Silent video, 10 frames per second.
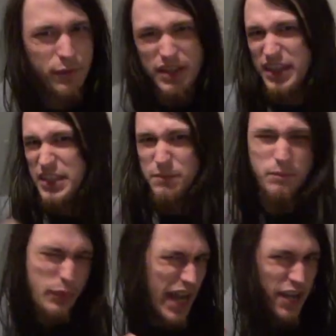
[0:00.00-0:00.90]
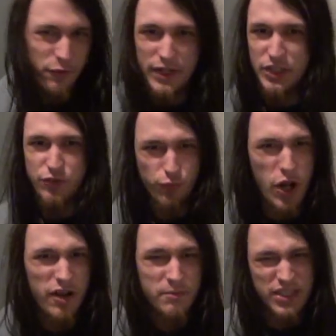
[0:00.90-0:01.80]
with these battering
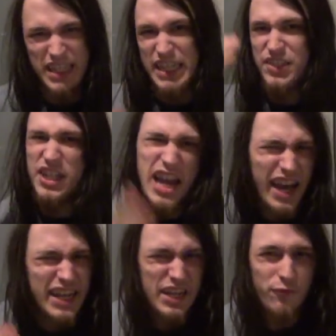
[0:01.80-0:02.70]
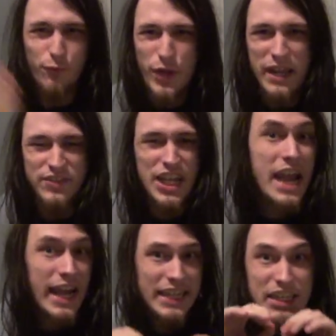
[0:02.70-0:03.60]
drums and these cutting riffs
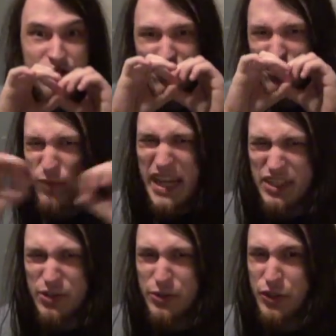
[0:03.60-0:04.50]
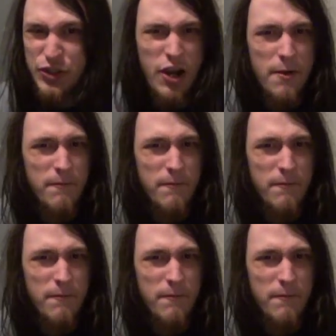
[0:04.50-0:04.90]
and these razor-sharp